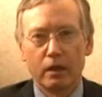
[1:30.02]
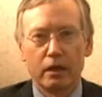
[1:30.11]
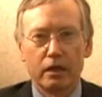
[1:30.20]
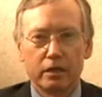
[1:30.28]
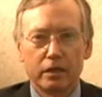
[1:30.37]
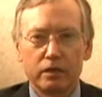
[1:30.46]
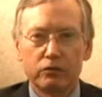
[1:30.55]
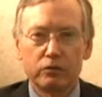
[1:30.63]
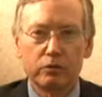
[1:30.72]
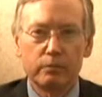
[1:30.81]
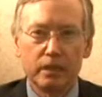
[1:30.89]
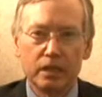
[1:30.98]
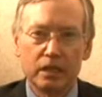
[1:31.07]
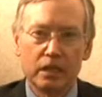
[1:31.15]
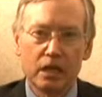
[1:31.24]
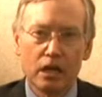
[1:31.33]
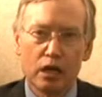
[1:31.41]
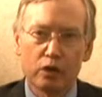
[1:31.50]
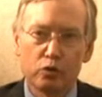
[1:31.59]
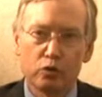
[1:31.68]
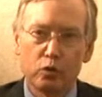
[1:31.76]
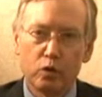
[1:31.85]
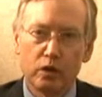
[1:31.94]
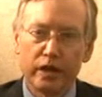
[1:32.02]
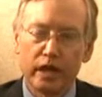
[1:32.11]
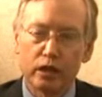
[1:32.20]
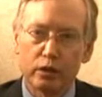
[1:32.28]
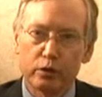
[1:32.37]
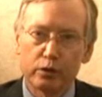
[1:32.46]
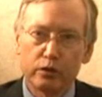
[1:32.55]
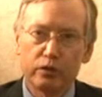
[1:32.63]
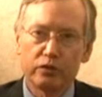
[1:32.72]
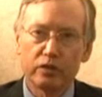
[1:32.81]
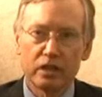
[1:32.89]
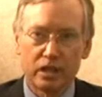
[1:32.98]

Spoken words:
It needs to be a tool that learners